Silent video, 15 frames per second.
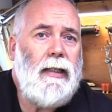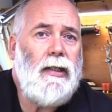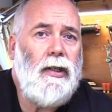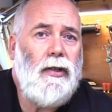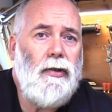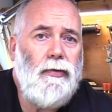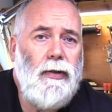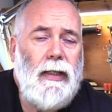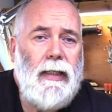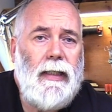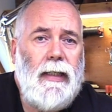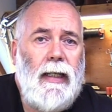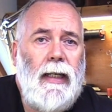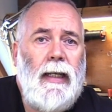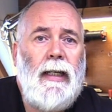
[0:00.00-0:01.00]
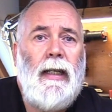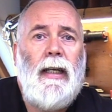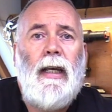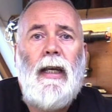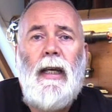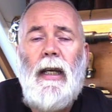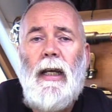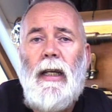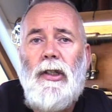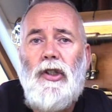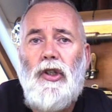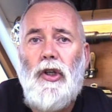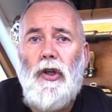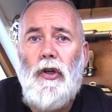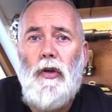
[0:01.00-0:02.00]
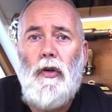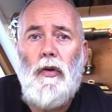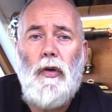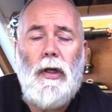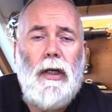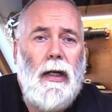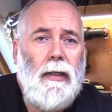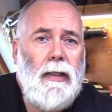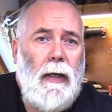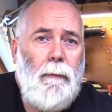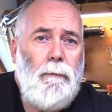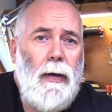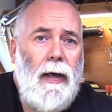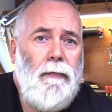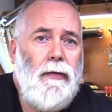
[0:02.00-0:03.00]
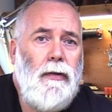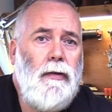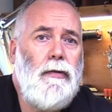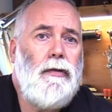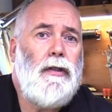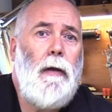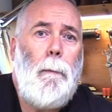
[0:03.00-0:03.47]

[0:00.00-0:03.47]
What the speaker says: to creasing, to cutting bevels,